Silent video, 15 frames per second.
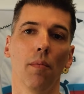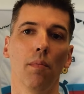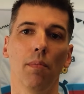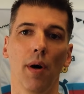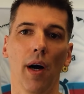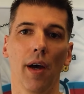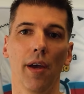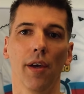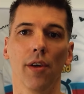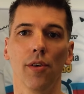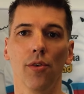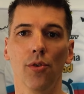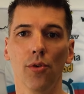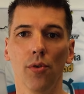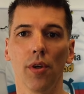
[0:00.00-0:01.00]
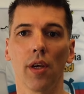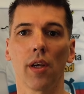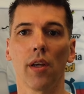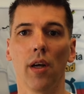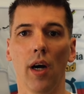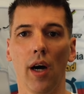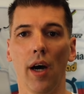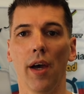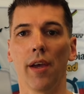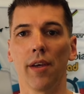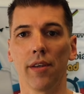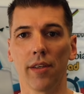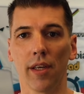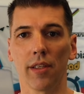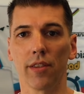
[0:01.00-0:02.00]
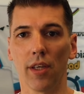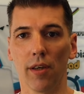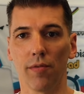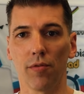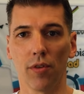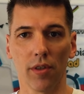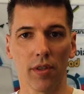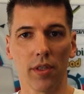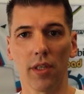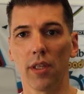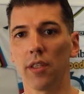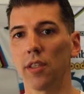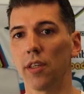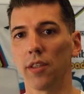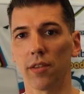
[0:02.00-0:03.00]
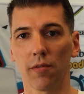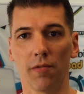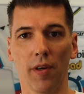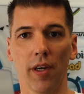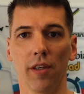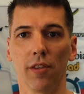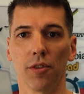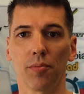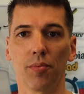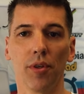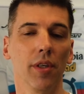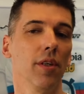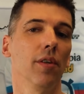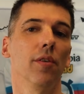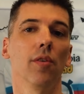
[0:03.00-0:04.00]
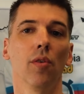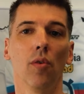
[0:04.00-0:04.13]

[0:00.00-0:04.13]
by doing high intense effort. Either it's a final sprint,